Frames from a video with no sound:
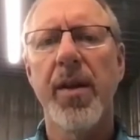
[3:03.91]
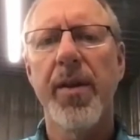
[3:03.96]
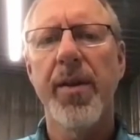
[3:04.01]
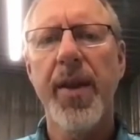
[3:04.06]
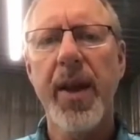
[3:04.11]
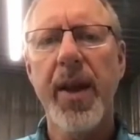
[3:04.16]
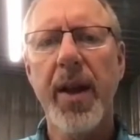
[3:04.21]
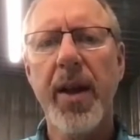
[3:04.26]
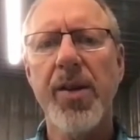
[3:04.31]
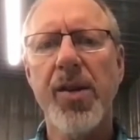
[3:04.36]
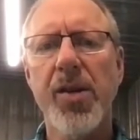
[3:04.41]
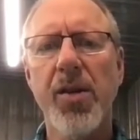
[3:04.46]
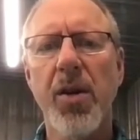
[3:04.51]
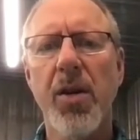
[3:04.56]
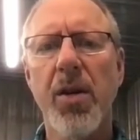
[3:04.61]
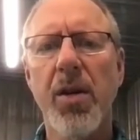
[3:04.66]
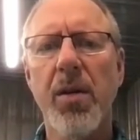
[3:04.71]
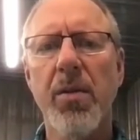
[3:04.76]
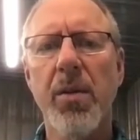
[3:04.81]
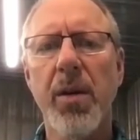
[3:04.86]
Then I
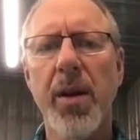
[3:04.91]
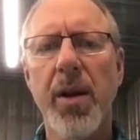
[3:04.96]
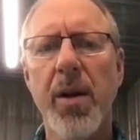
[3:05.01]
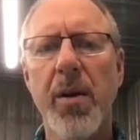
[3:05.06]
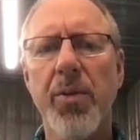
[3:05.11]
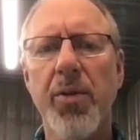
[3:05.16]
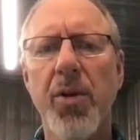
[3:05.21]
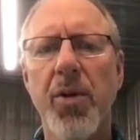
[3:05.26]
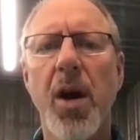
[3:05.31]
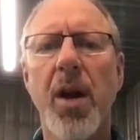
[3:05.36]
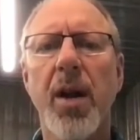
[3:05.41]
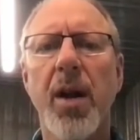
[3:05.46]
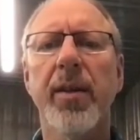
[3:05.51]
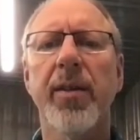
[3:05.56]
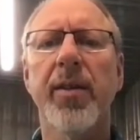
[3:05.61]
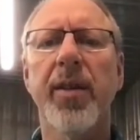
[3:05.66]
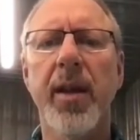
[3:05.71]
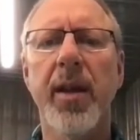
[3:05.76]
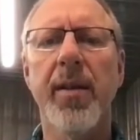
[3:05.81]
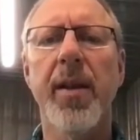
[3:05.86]
started with Air
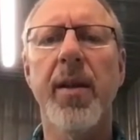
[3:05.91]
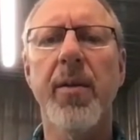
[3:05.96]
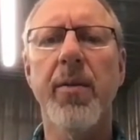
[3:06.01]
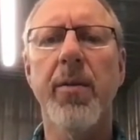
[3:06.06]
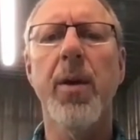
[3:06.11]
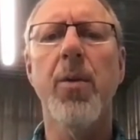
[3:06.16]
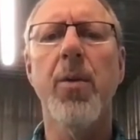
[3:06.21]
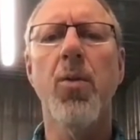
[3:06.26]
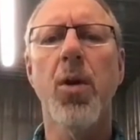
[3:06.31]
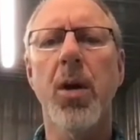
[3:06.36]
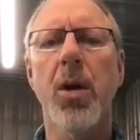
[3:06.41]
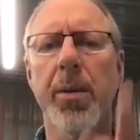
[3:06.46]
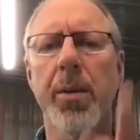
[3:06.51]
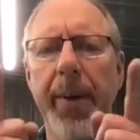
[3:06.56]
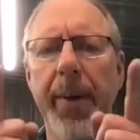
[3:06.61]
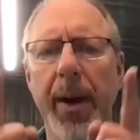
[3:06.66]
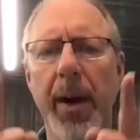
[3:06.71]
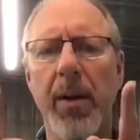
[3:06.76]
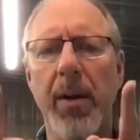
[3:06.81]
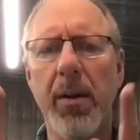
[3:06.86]
Products and then we worked
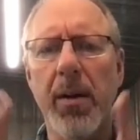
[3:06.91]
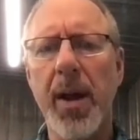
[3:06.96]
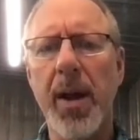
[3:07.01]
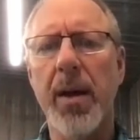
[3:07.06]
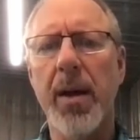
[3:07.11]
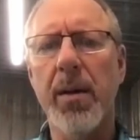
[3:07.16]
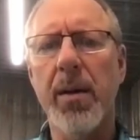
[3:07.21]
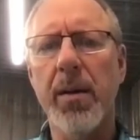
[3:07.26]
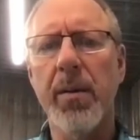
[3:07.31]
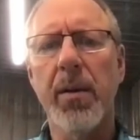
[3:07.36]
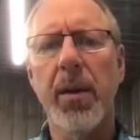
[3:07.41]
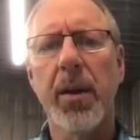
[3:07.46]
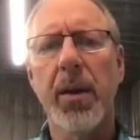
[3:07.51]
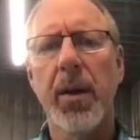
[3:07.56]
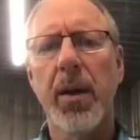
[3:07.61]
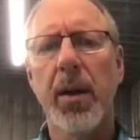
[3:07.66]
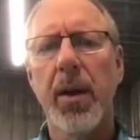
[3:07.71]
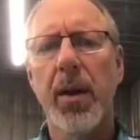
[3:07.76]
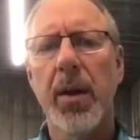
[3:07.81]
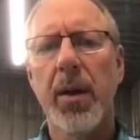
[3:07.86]
parallel.
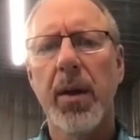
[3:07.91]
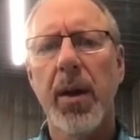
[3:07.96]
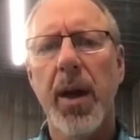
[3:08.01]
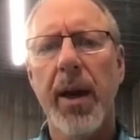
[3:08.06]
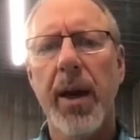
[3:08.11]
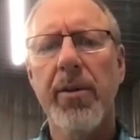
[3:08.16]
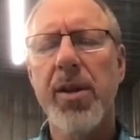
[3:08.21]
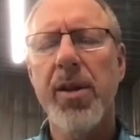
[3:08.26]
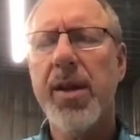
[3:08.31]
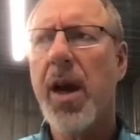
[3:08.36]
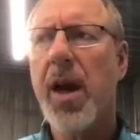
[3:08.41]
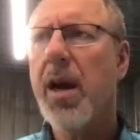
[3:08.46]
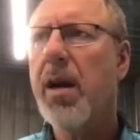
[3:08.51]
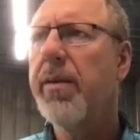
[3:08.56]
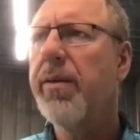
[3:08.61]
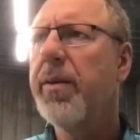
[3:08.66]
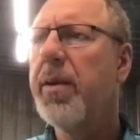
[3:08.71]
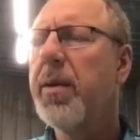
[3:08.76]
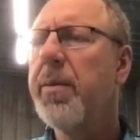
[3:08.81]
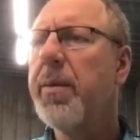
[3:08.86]
I
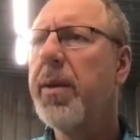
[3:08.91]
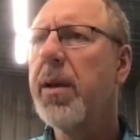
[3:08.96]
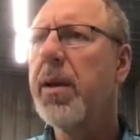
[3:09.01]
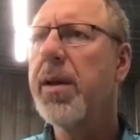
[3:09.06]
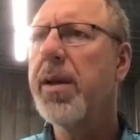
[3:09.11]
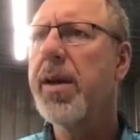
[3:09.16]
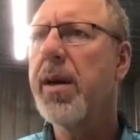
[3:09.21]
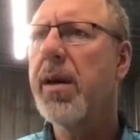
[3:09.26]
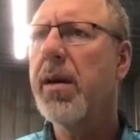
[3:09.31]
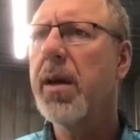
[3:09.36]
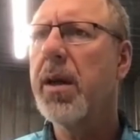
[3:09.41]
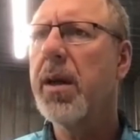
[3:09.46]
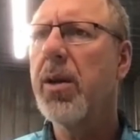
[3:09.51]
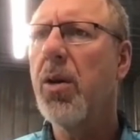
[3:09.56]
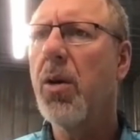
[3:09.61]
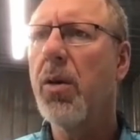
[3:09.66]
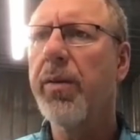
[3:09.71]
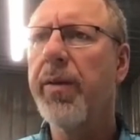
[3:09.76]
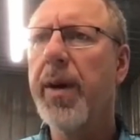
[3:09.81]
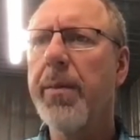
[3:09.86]
retired from the military in
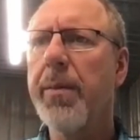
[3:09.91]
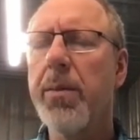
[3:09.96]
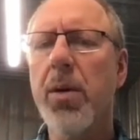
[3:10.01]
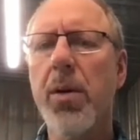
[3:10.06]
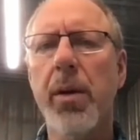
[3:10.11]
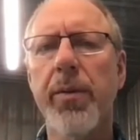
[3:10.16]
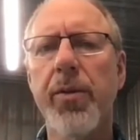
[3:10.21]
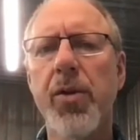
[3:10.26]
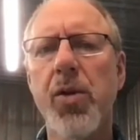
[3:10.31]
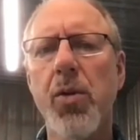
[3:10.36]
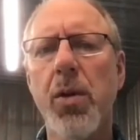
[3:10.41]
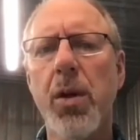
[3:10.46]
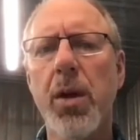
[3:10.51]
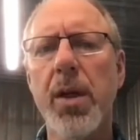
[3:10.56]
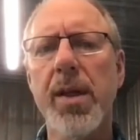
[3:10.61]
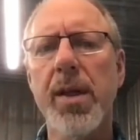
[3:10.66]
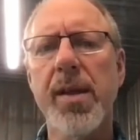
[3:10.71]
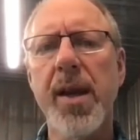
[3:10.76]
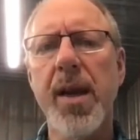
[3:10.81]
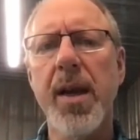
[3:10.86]
November of
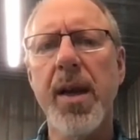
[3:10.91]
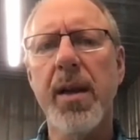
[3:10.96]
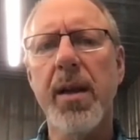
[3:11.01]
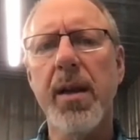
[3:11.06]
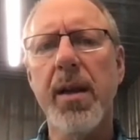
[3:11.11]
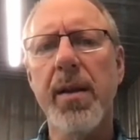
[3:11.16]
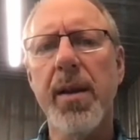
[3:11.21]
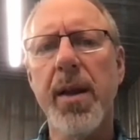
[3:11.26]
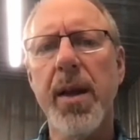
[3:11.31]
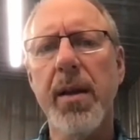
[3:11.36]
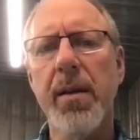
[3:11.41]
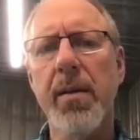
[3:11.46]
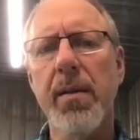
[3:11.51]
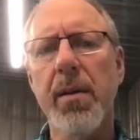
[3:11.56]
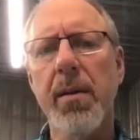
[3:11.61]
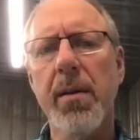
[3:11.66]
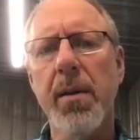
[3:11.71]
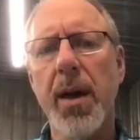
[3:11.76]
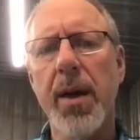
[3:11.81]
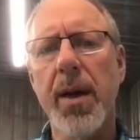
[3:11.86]
2010. And
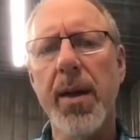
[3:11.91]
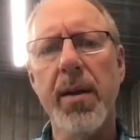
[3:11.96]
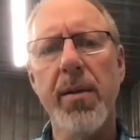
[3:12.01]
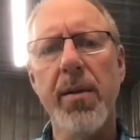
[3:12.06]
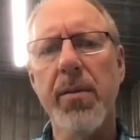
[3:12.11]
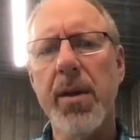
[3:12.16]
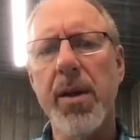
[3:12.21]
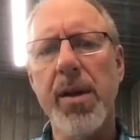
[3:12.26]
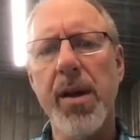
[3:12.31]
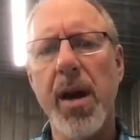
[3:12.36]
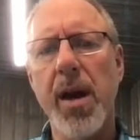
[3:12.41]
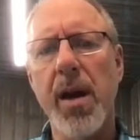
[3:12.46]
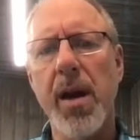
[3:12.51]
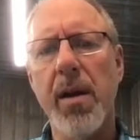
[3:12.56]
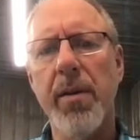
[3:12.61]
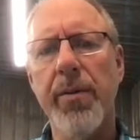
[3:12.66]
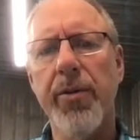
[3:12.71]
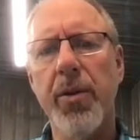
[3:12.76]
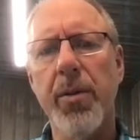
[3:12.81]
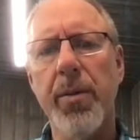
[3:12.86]
then I didn't
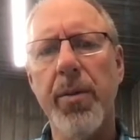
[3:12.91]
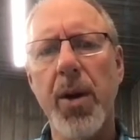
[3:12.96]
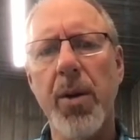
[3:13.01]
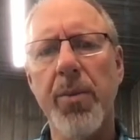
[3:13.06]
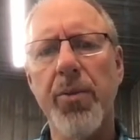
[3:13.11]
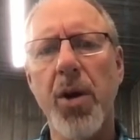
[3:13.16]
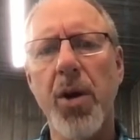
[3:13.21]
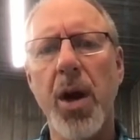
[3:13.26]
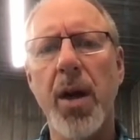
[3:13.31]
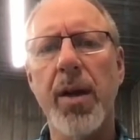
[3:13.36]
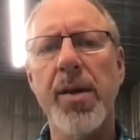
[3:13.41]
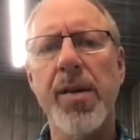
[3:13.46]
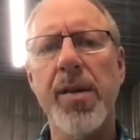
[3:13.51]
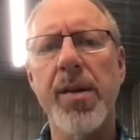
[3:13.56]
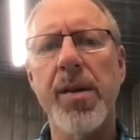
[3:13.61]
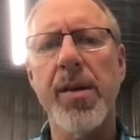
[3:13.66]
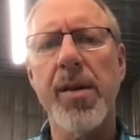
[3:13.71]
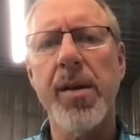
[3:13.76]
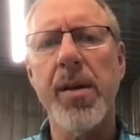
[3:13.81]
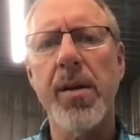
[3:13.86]
retire from Air Products
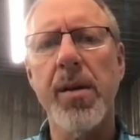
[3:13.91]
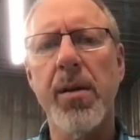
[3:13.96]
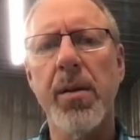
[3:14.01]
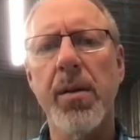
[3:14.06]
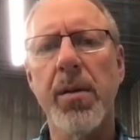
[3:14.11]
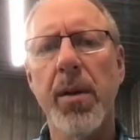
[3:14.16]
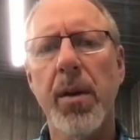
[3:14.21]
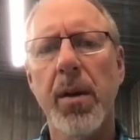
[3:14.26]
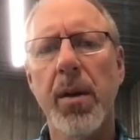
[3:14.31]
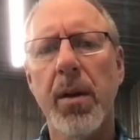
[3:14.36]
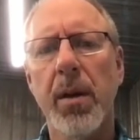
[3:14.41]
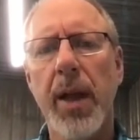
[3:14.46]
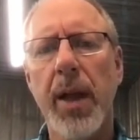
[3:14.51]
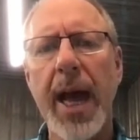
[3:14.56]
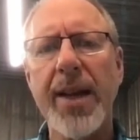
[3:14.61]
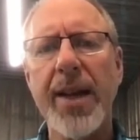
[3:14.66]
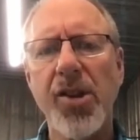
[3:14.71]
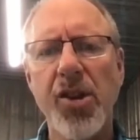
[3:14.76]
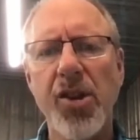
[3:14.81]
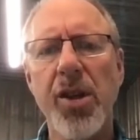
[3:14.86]
until
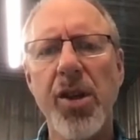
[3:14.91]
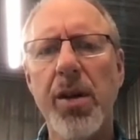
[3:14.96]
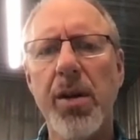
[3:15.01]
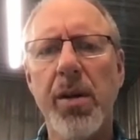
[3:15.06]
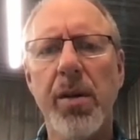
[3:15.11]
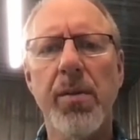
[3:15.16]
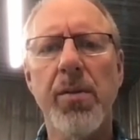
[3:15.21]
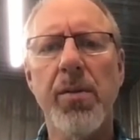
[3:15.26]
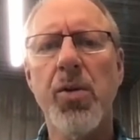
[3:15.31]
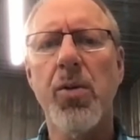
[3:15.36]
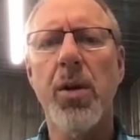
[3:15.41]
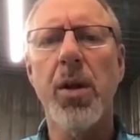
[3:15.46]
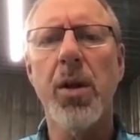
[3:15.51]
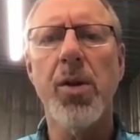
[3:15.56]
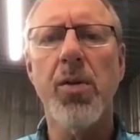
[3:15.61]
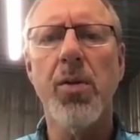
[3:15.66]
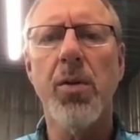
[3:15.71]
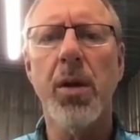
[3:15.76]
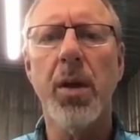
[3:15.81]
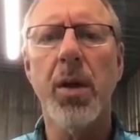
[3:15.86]
last year in
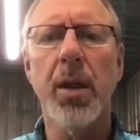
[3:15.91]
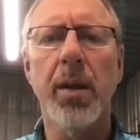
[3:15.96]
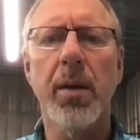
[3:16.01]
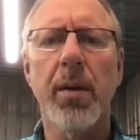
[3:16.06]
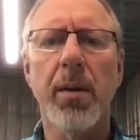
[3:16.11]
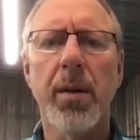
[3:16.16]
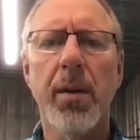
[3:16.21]
2020.